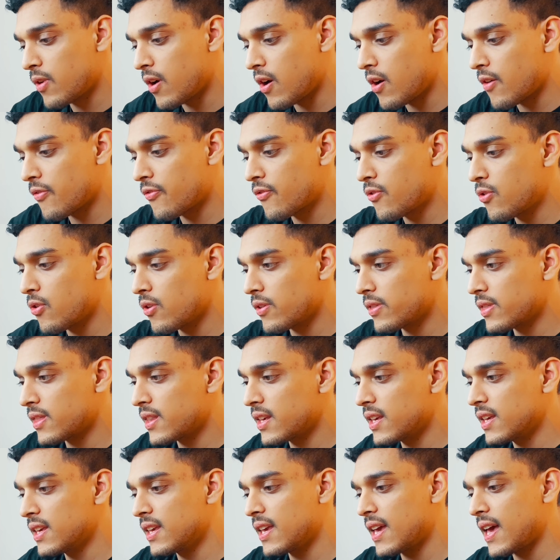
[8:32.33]
I've got
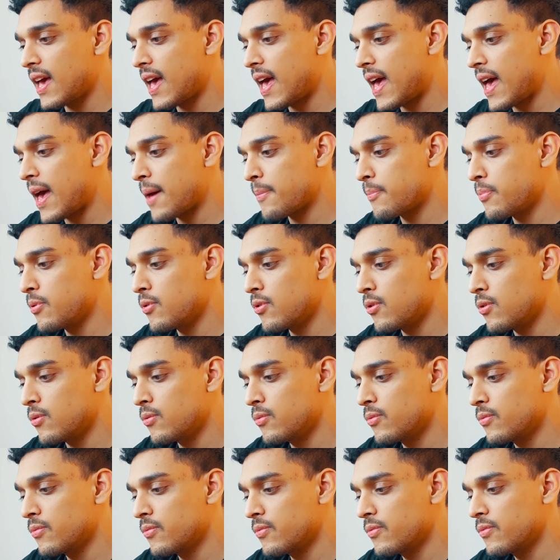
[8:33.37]
the Apple
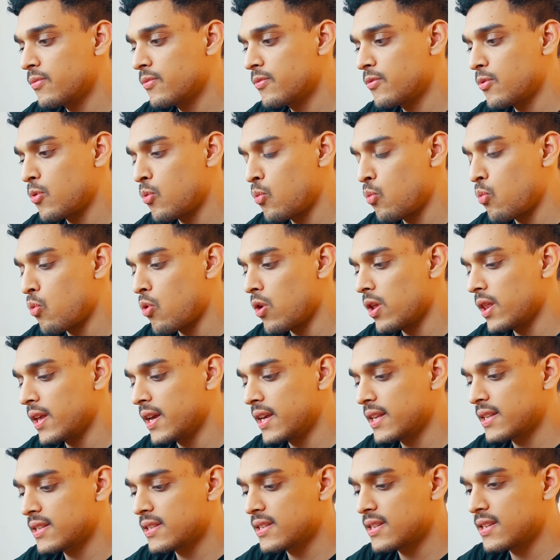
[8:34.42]

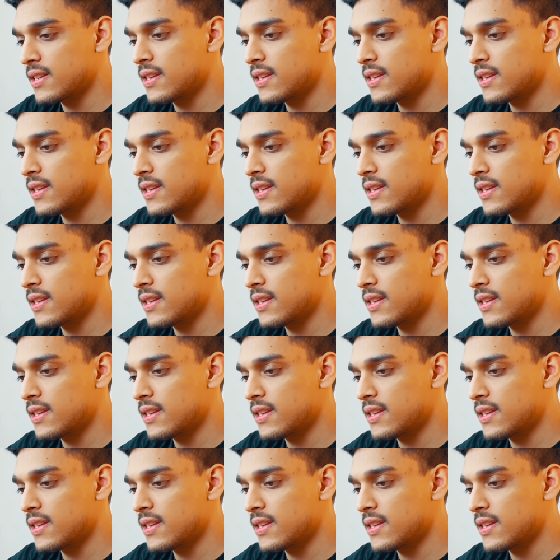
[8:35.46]
Wallet.